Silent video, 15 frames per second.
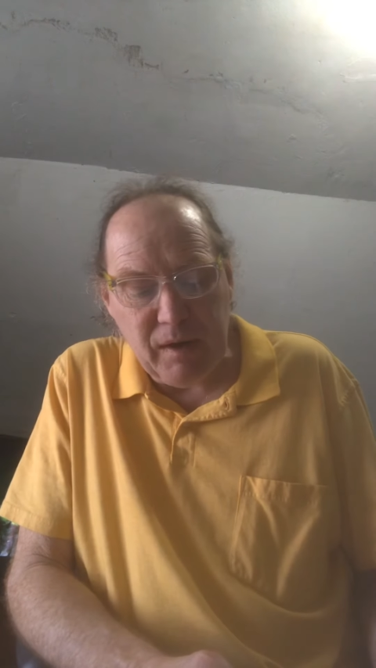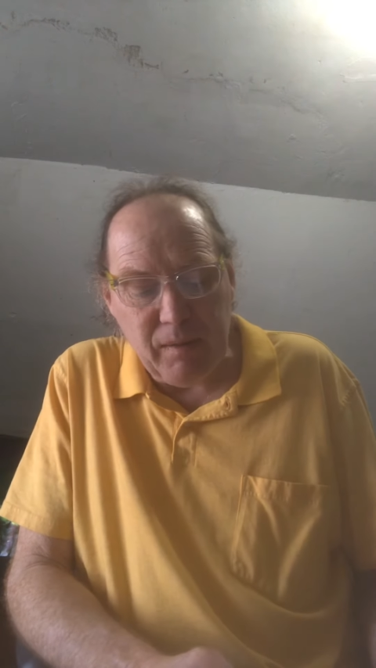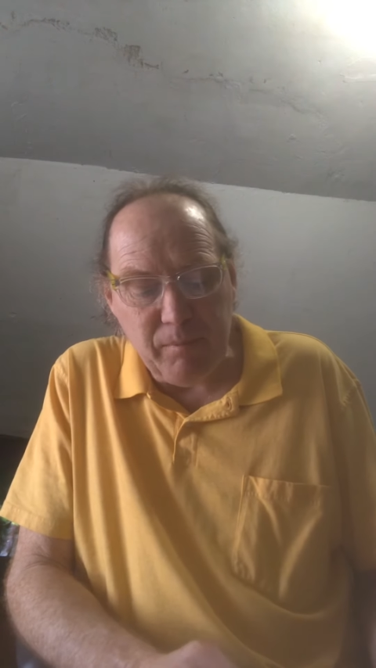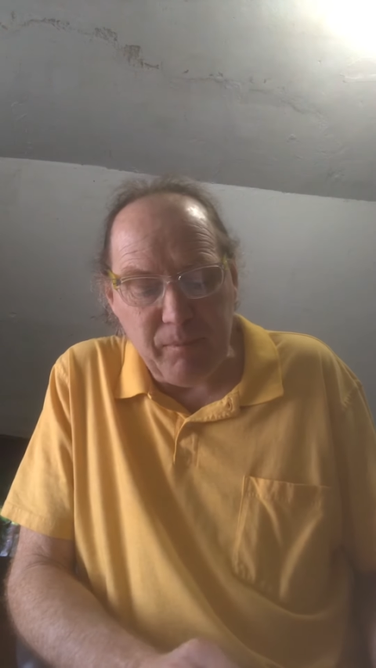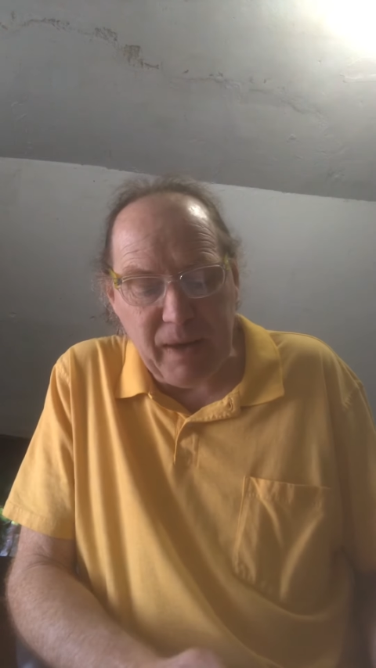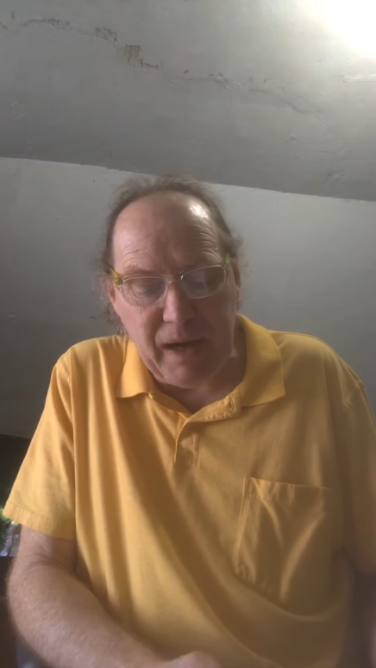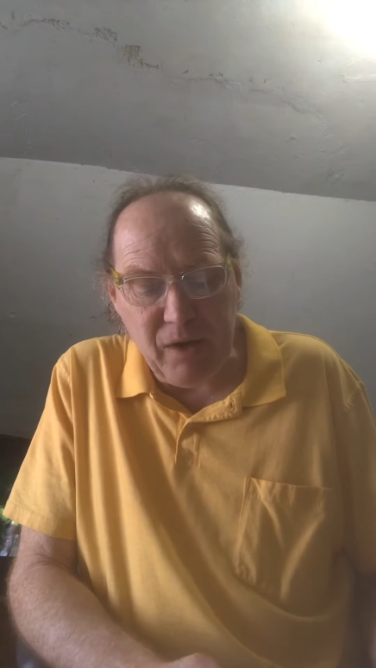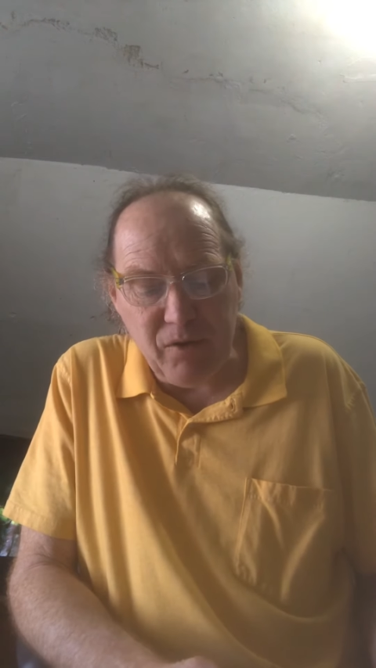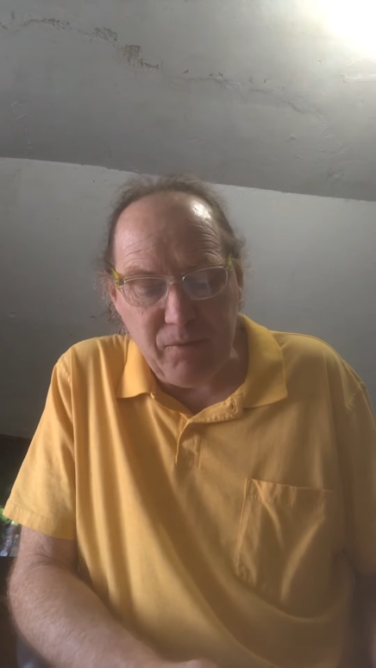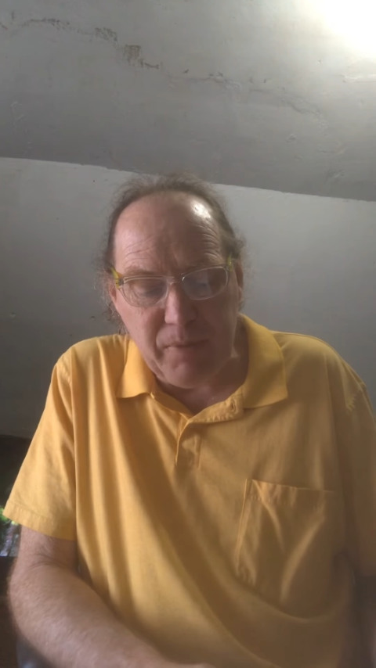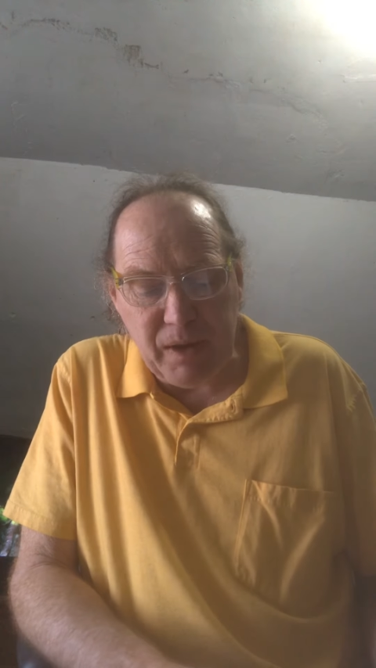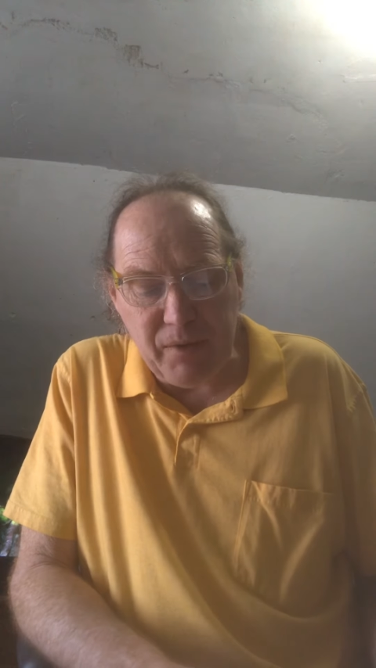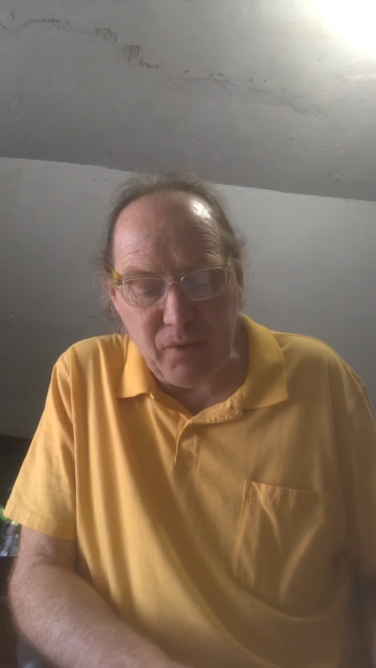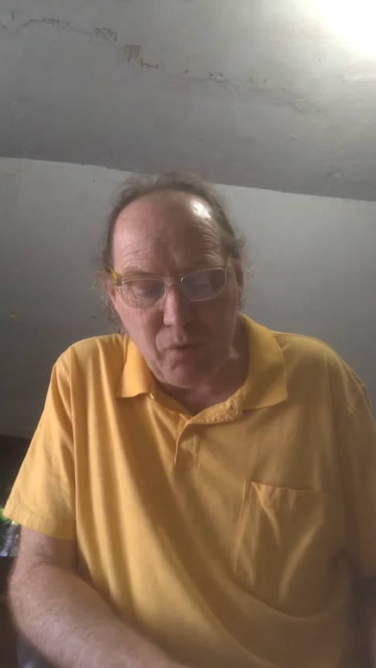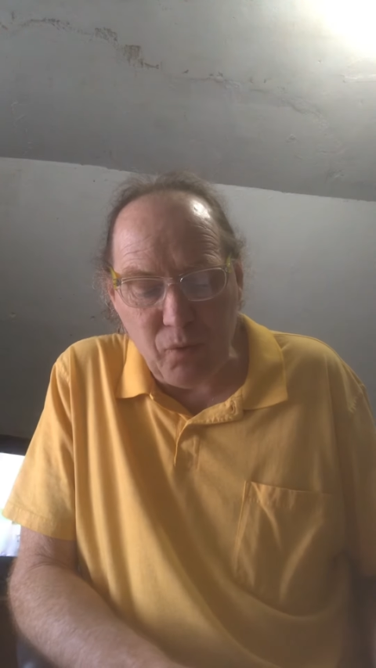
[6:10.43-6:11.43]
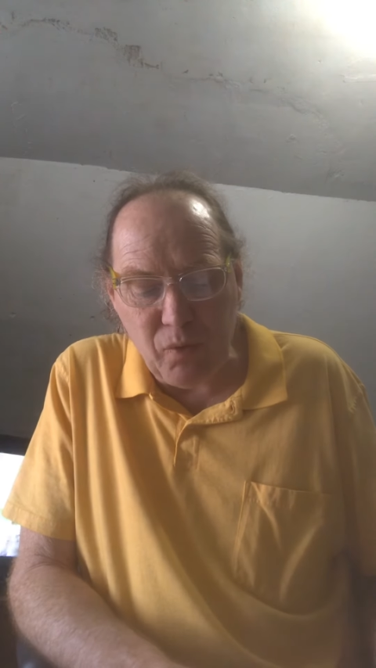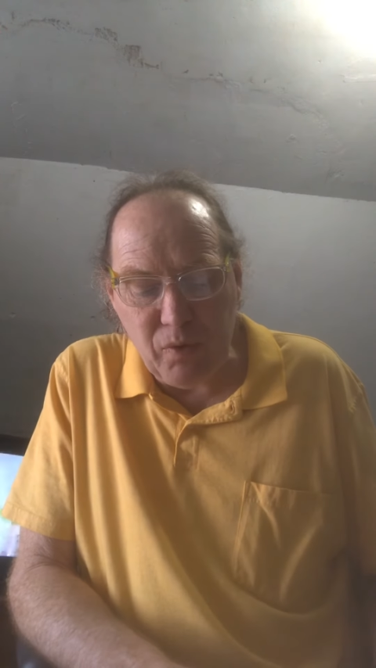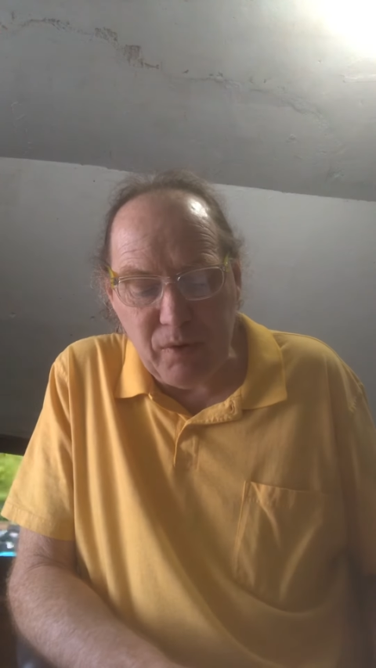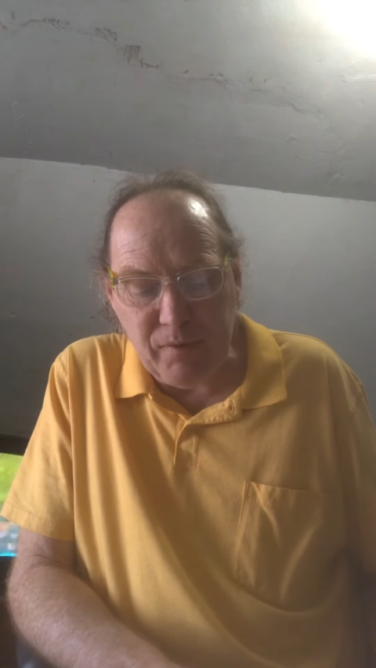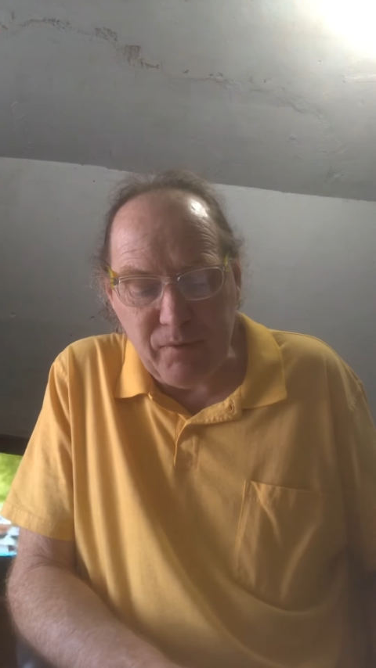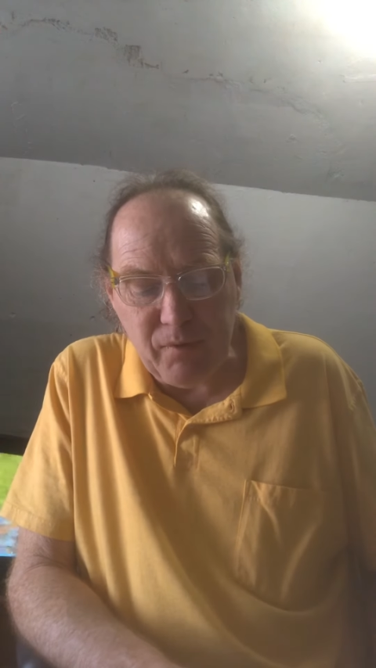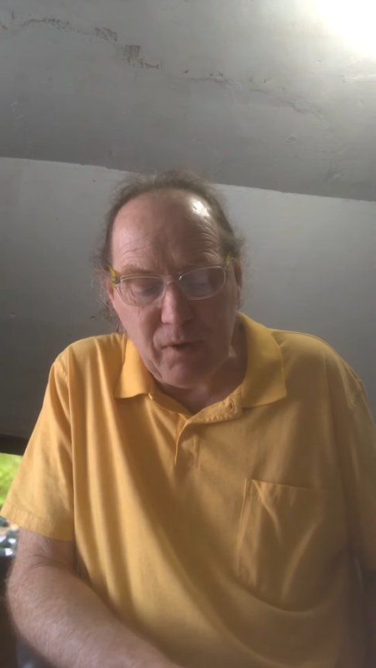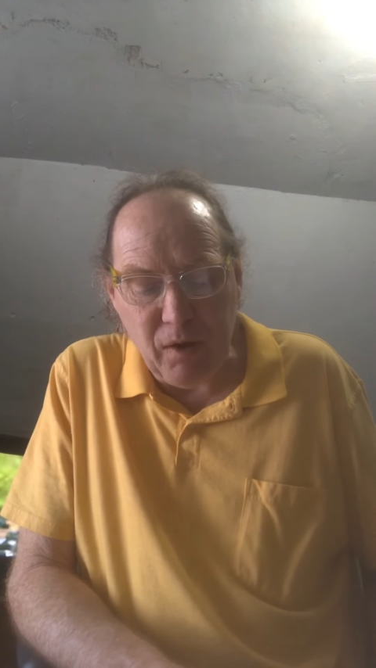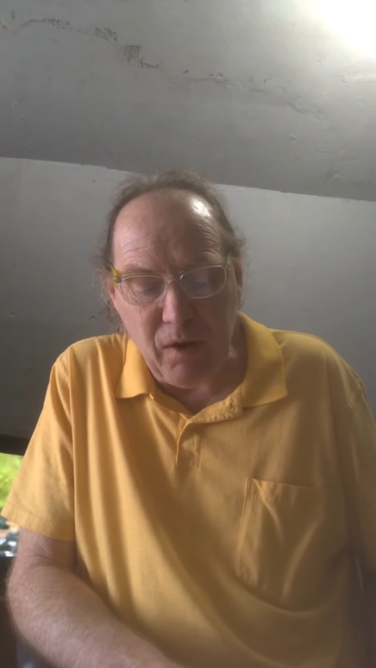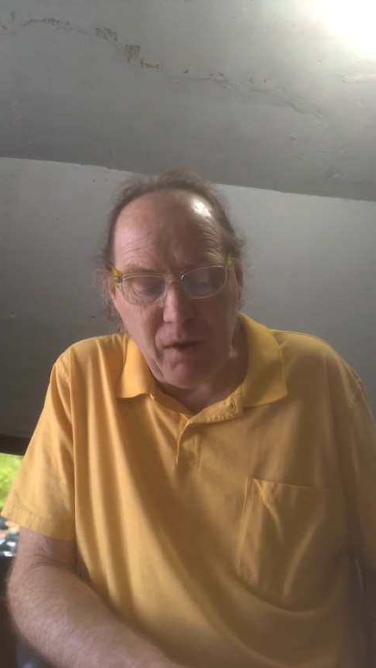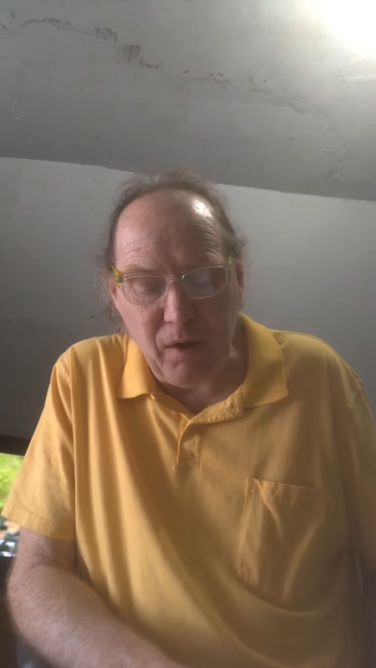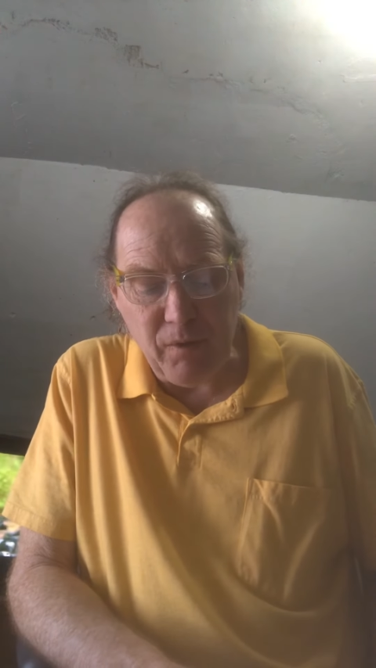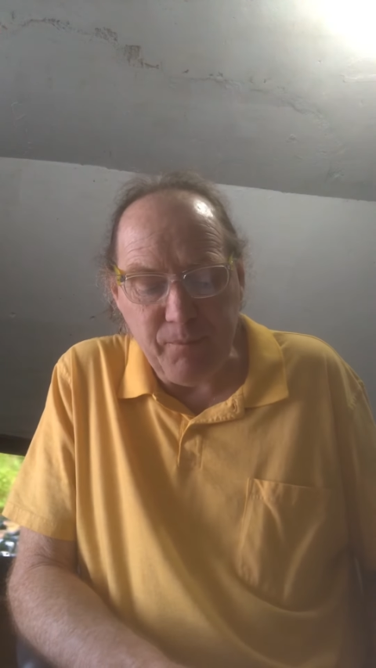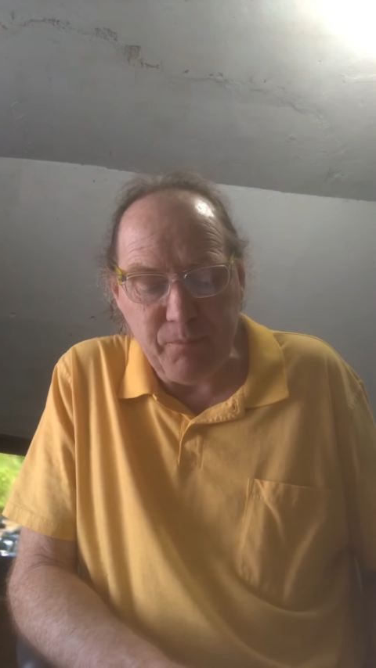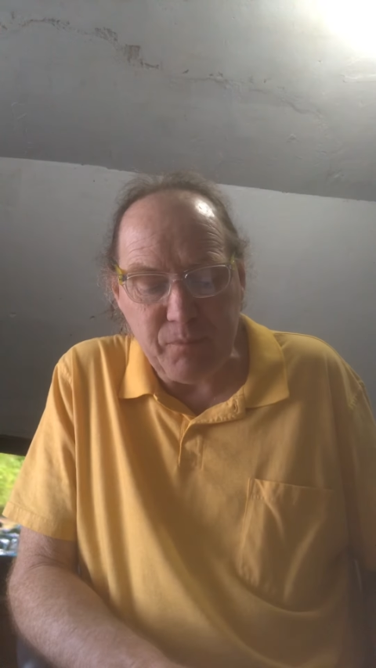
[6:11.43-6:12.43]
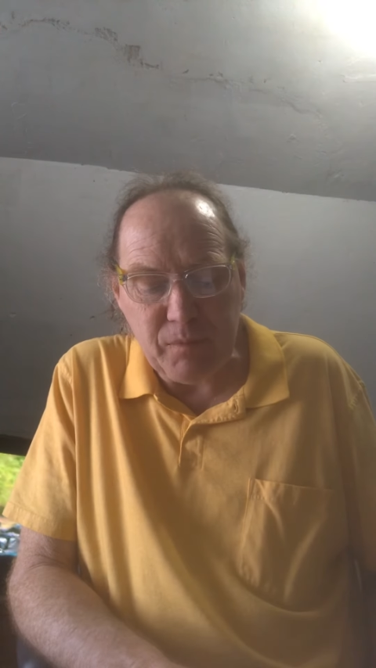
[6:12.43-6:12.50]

bound by the rule of law,